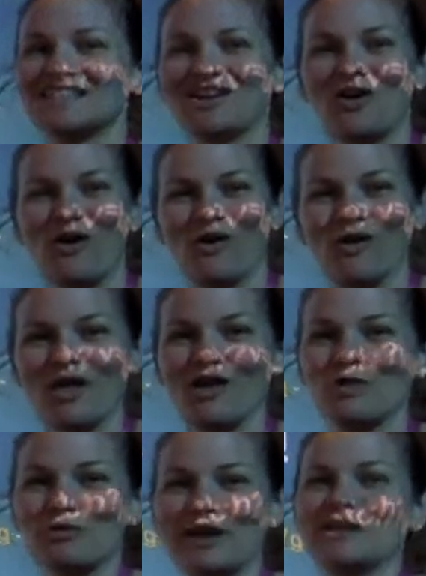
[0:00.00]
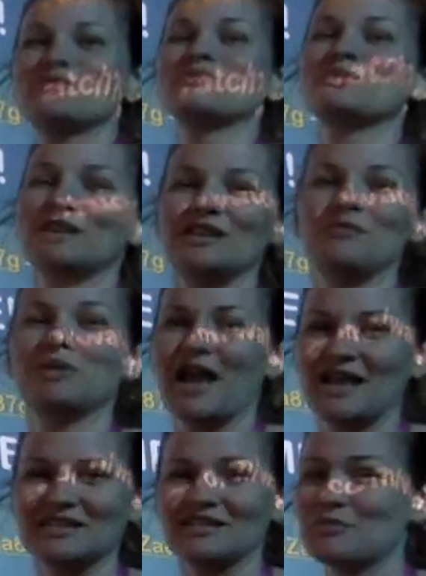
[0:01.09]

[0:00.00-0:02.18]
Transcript: at all. The brain is really plastic.